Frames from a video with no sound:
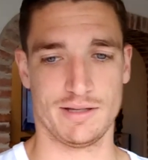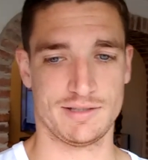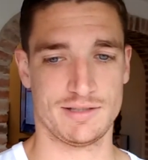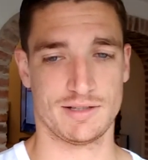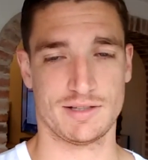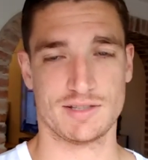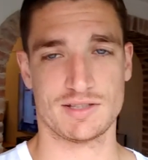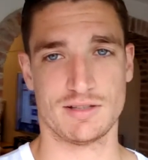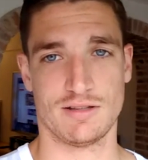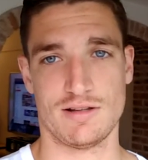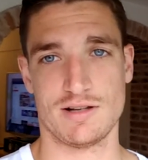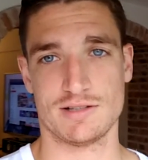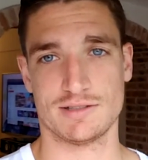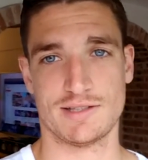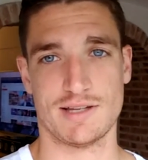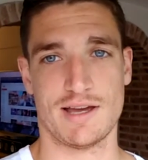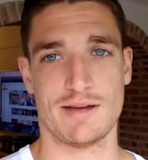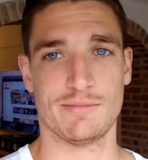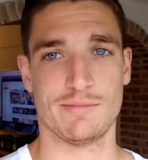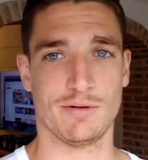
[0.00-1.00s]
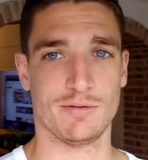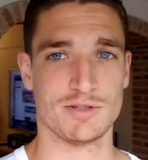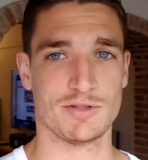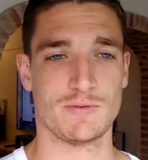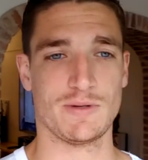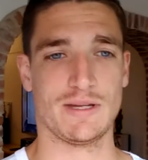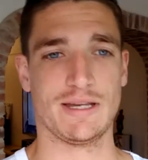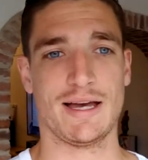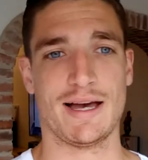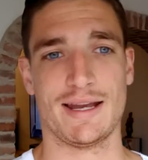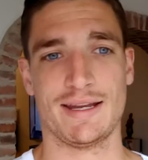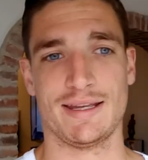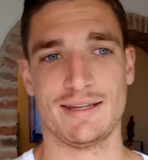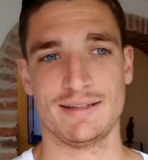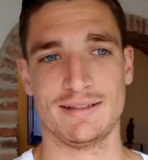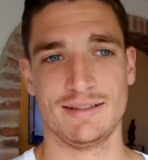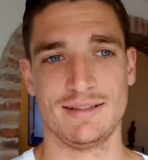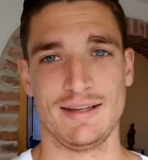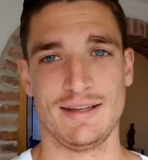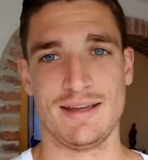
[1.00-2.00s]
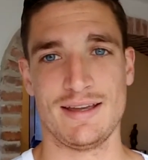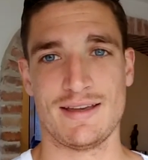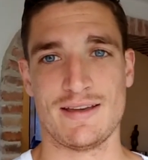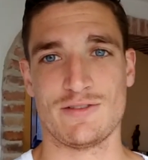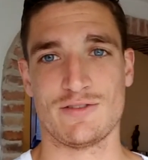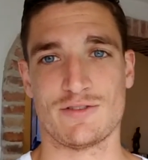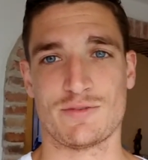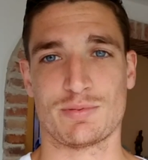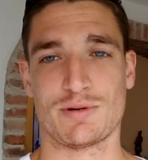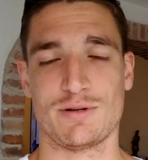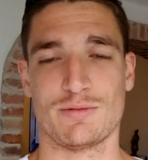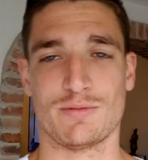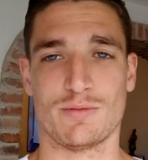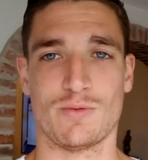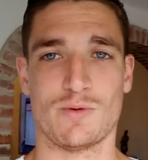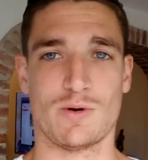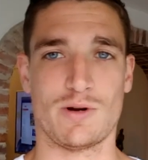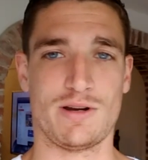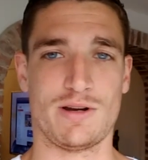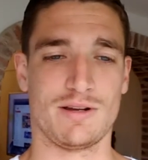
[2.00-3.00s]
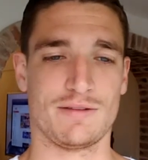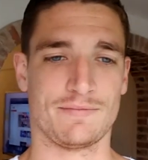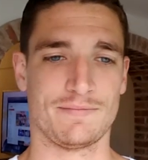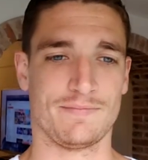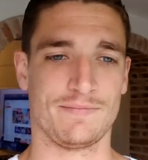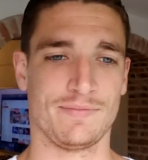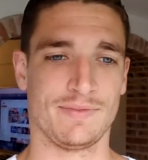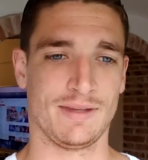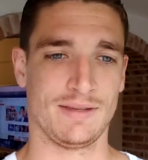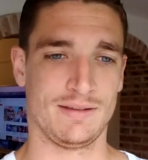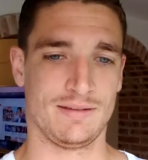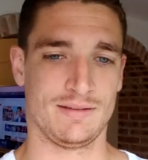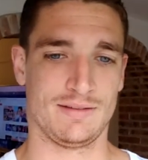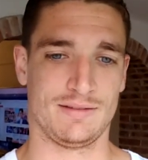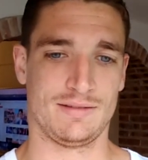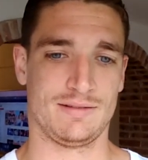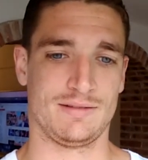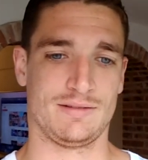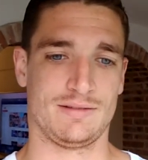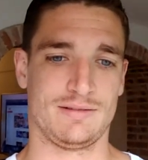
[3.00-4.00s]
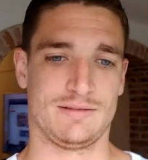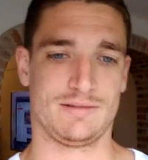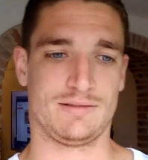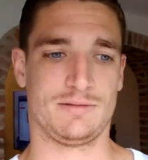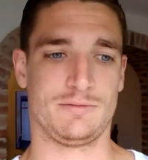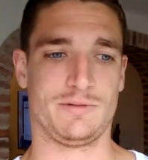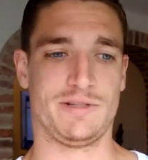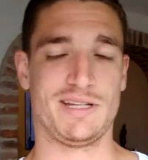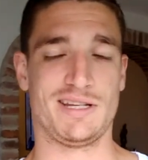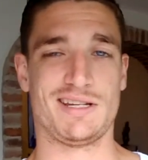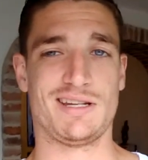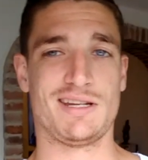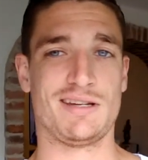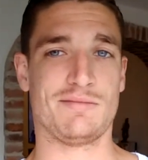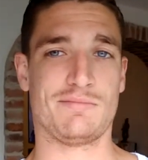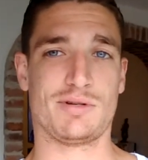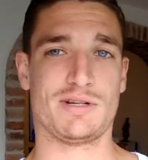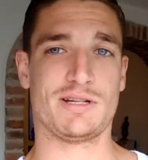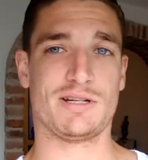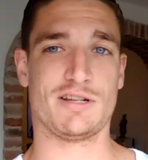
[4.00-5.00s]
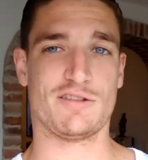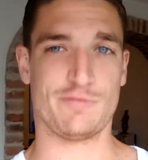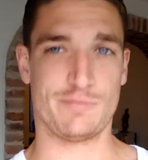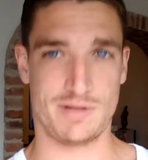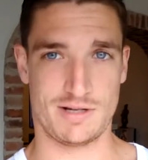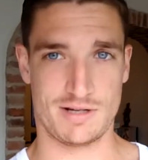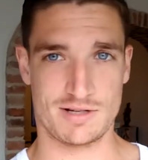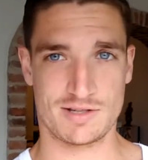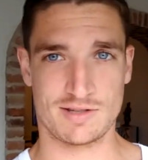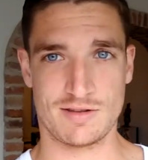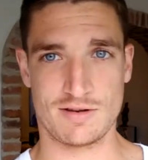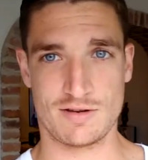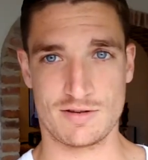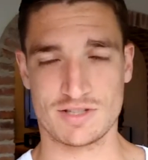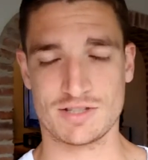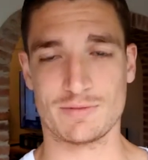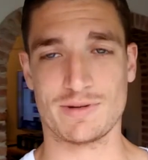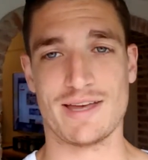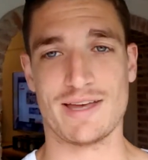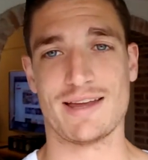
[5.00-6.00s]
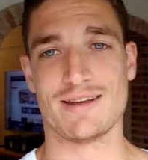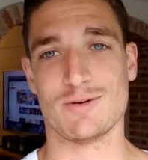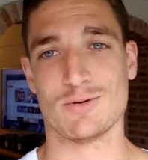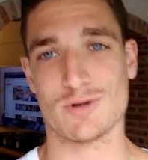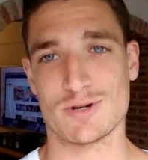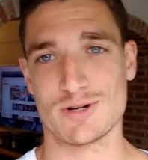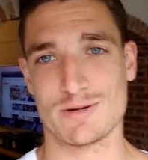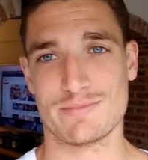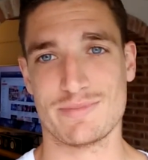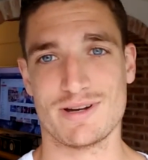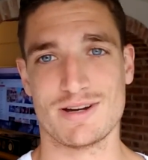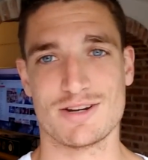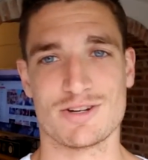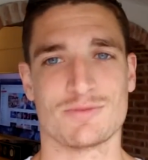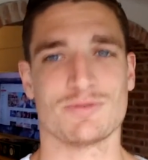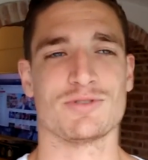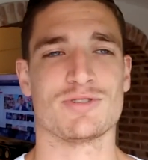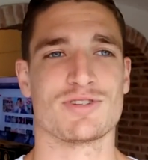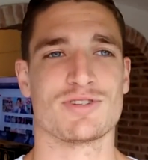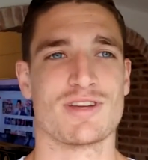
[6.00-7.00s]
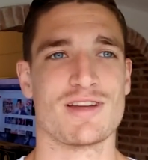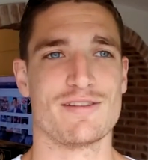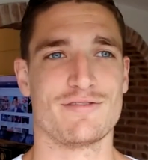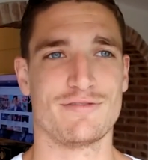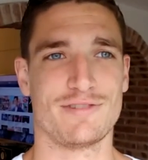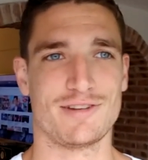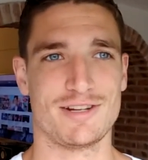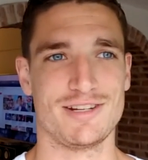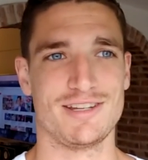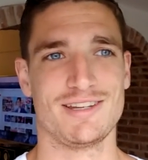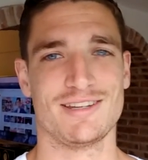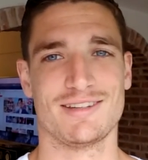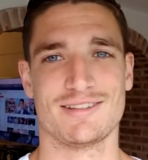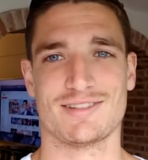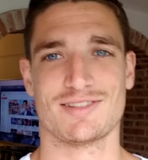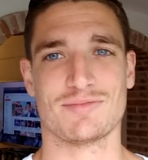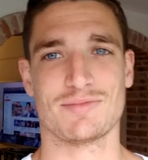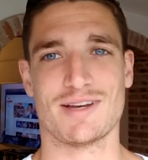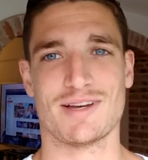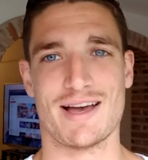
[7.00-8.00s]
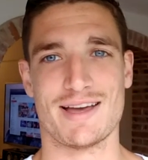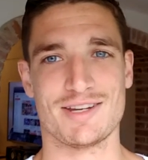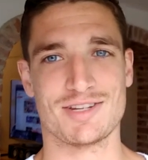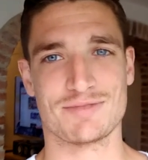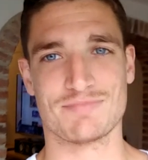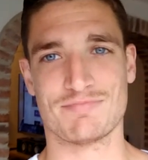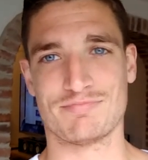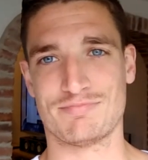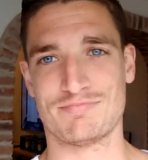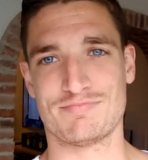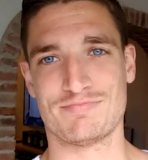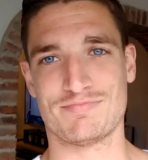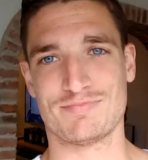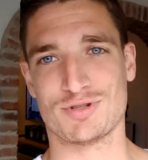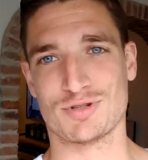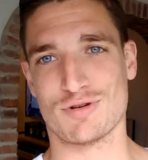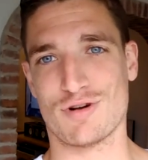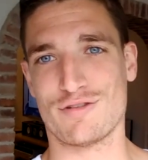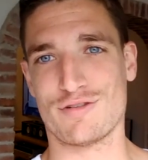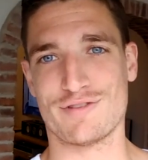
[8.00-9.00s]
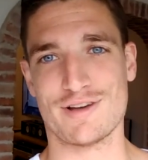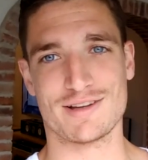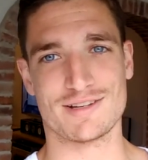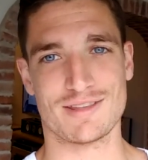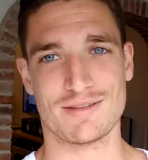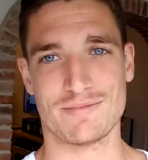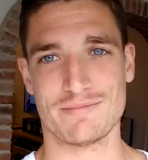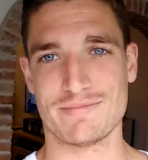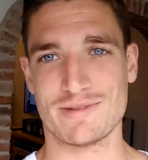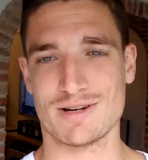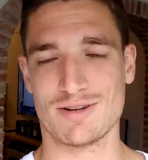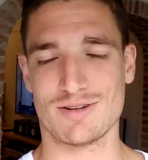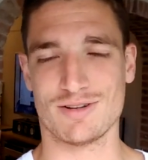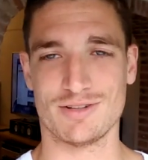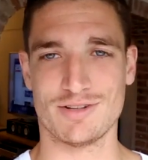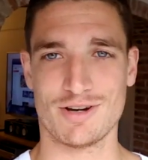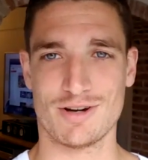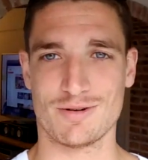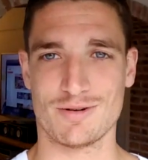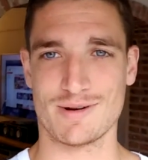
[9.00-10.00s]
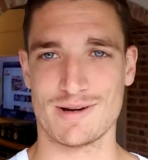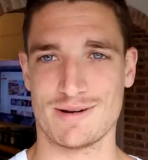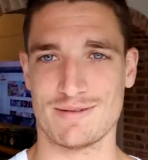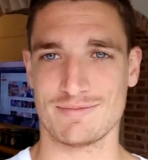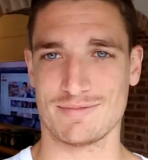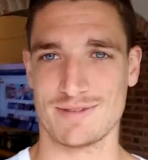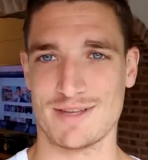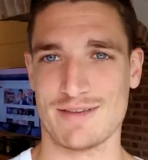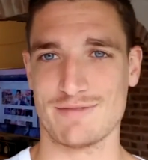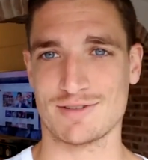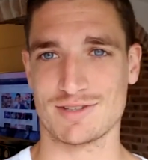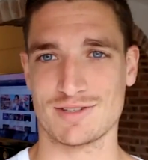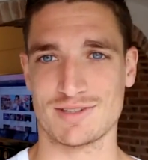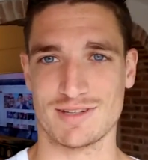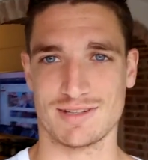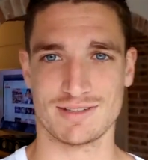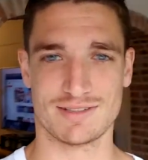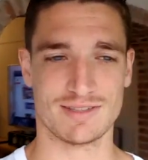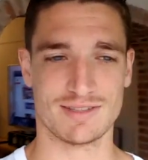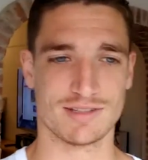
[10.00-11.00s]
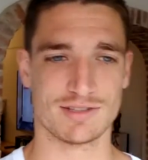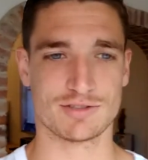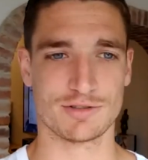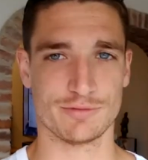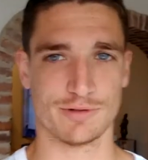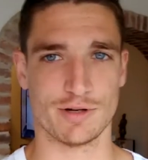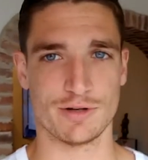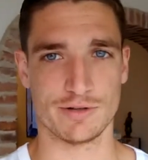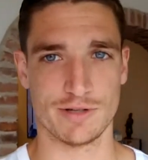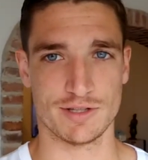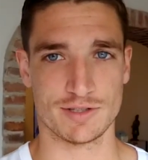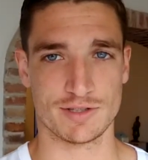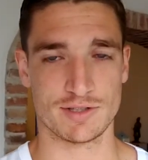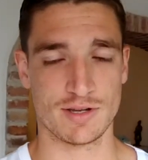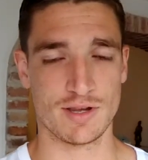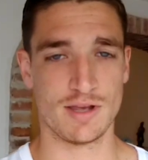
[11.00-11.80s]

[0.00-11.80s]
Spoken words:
It took us a long time, but once we got it, it was pretty rewarding. We didn't bring enough beers though, so we had to order beers, which is kind of funny. Some guy just drove out to the middle of nowhere and gave us like 6 Coronas.